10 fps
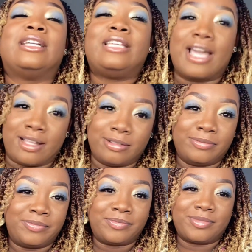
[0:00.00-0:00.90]
Yeah.
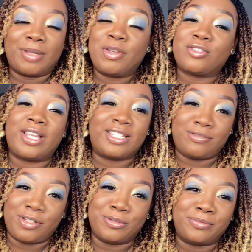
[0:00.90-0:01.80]
And make sure to like this
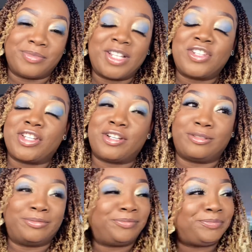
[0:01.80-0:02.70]
video and share.
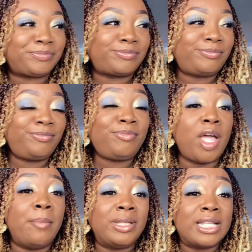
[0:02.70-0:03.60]

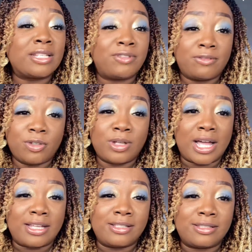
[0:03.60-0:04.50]
But that's it for the video,
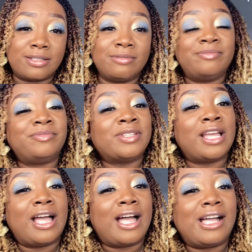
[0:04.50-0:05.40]
guys.
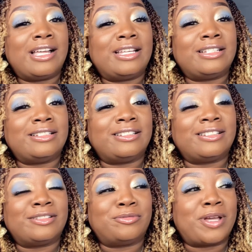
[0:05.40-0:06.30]

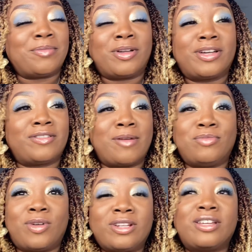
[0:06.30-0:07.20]
And I'm
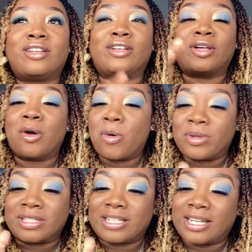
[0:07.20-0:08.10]
not gonna go
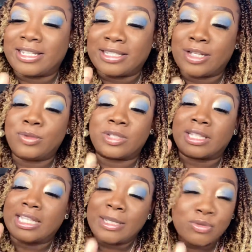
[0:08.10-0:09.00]
until I tell you to
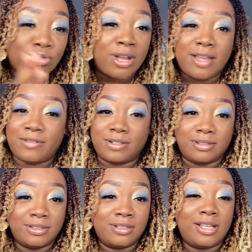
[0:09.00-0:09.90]
keep striving,
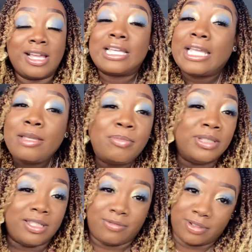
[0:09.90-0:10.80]
keep
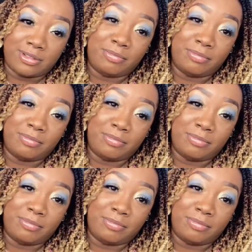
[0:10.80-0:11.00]
believing.